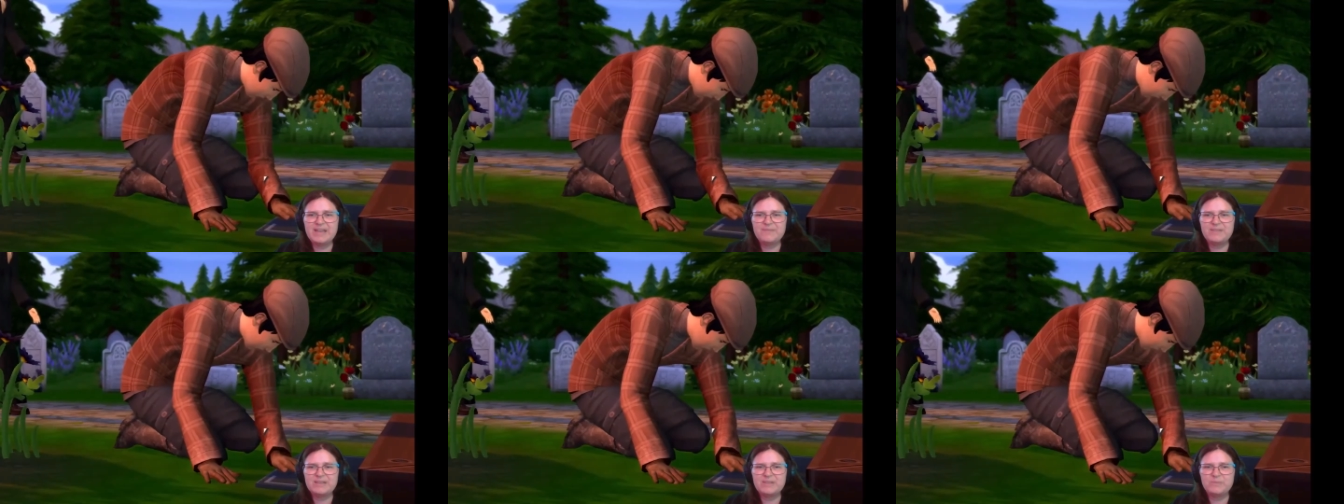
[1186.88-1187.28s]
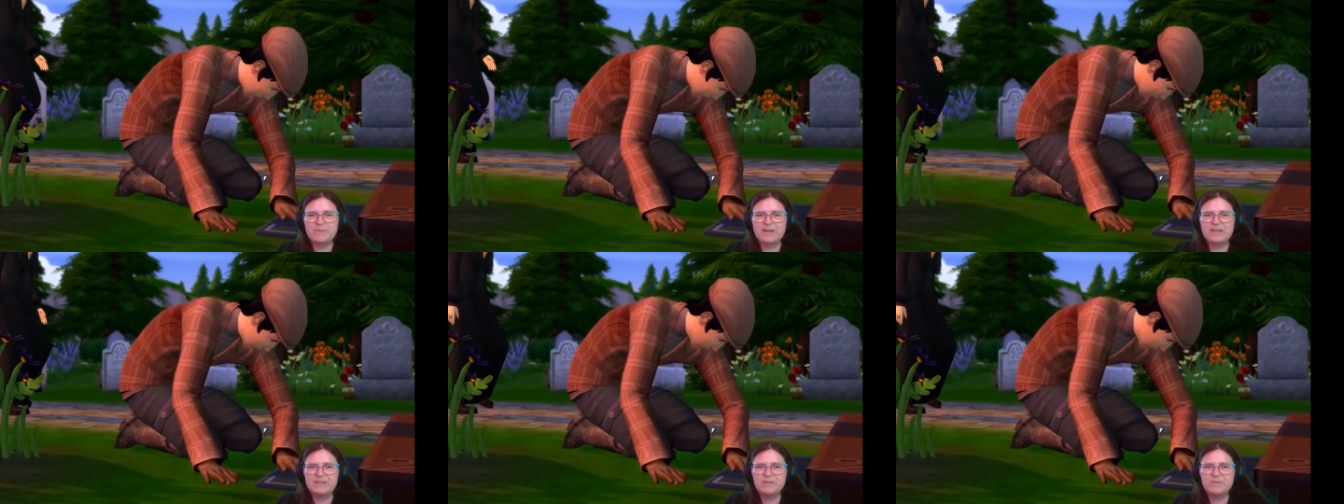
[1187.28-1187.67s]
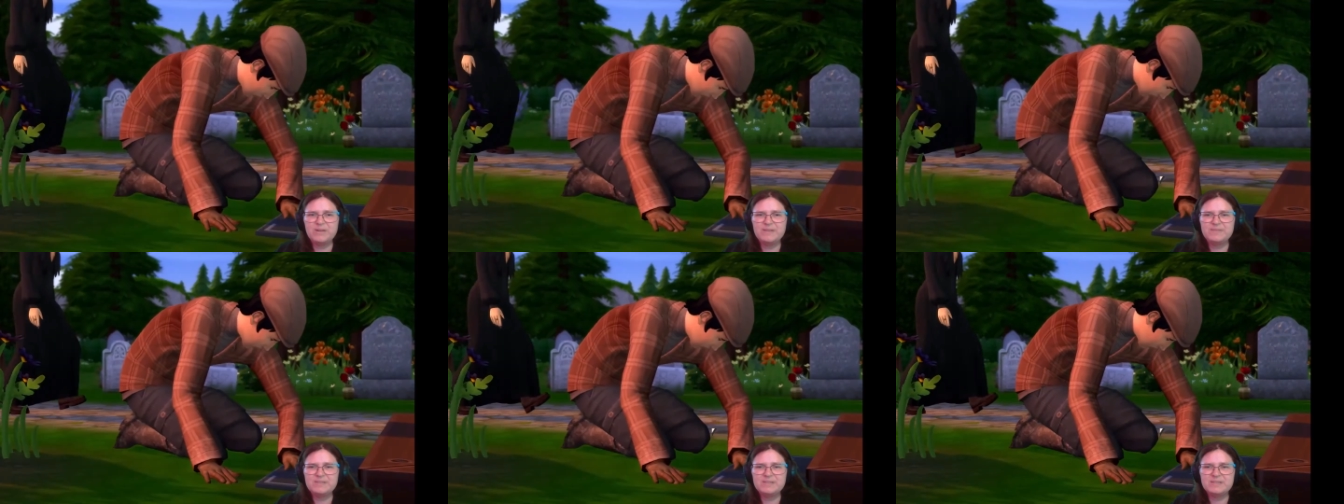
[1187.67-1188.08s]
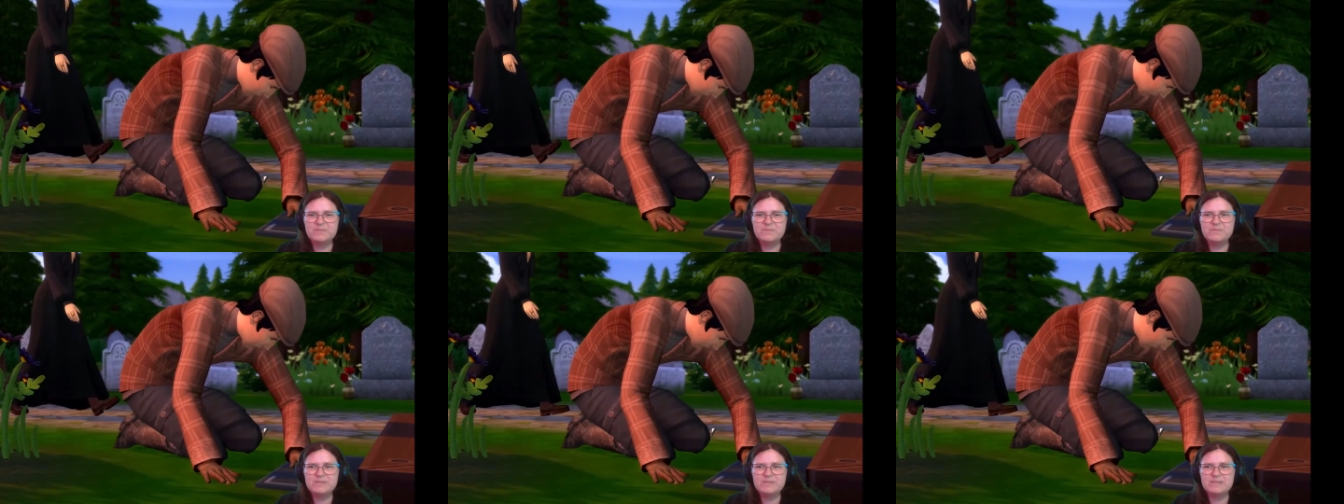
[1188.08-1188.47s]
like the regular
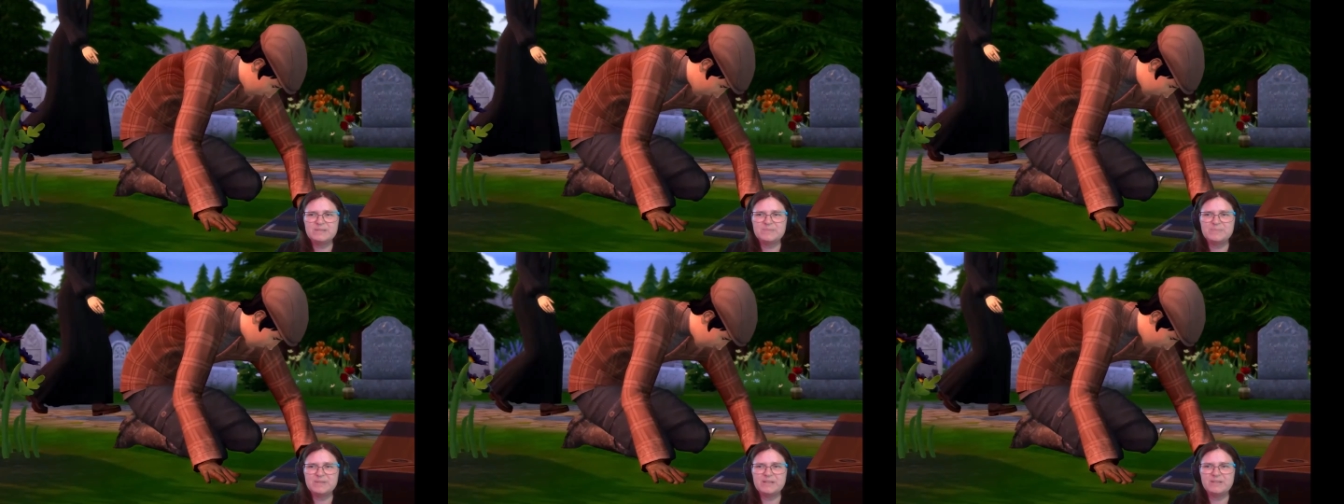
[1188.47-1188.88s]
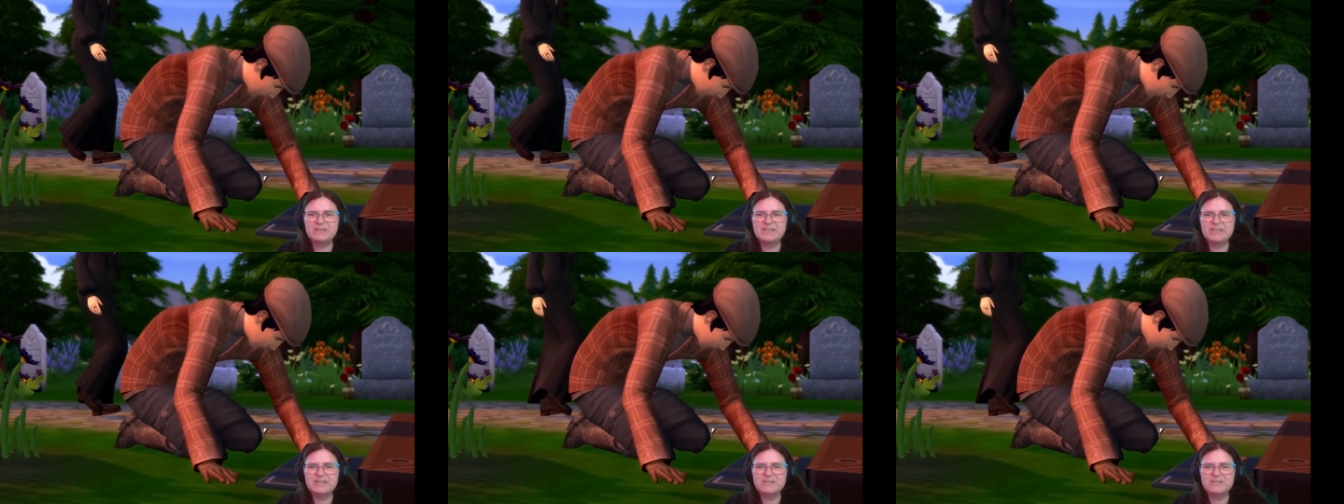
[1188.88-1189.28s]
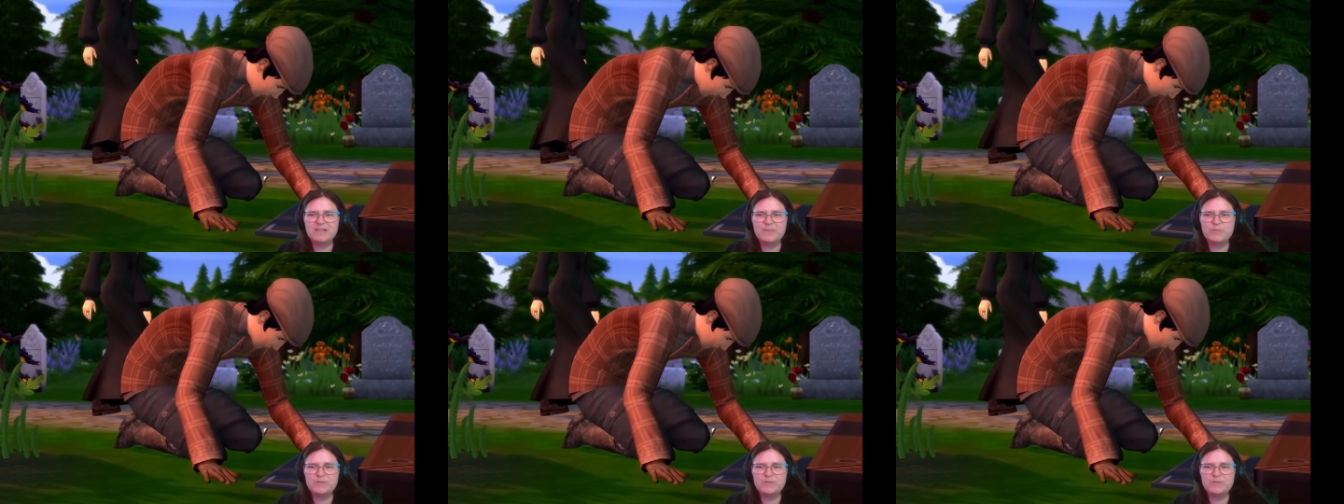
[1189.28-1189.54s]
gravestones, but it looks like there's a lot more